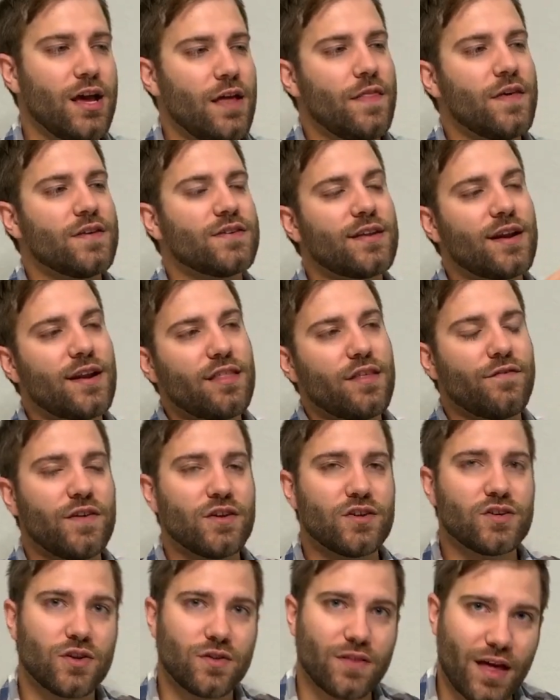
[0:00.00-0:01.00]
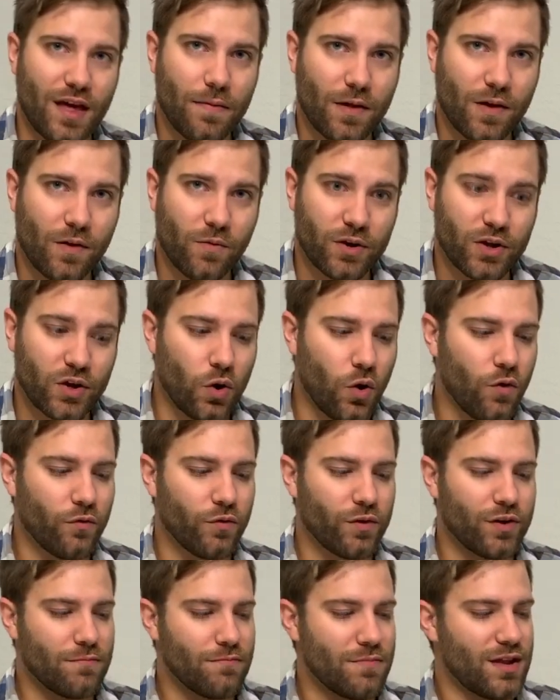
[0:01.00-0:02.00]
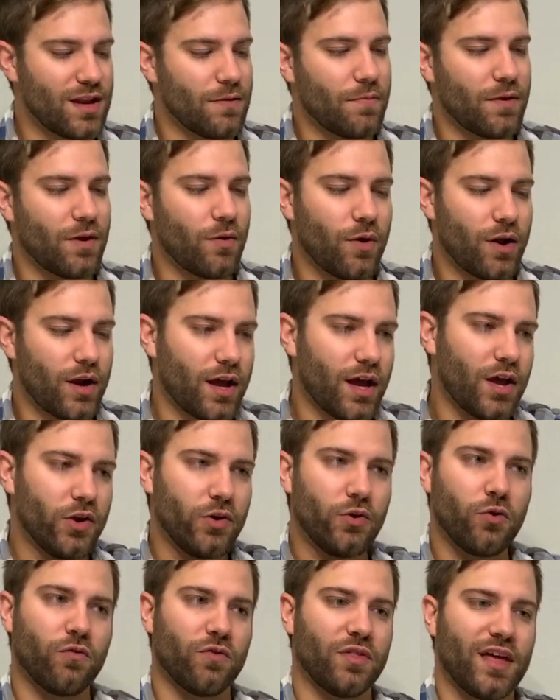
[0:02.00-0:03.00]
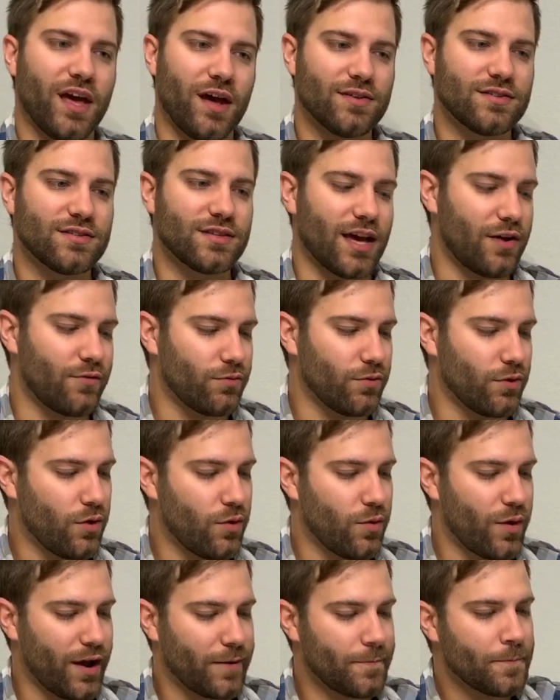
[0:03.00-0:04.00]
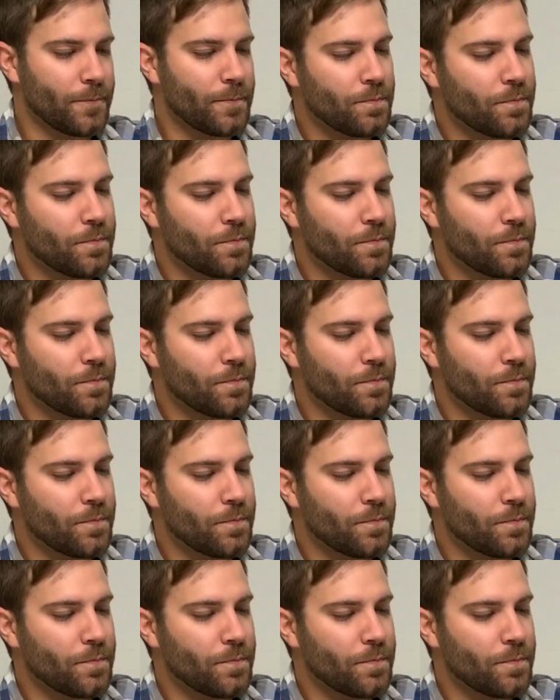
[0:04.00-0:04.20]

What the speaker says: There's another feature to that and I want to go over in a minute, but I want to kind of go over the outside real quick.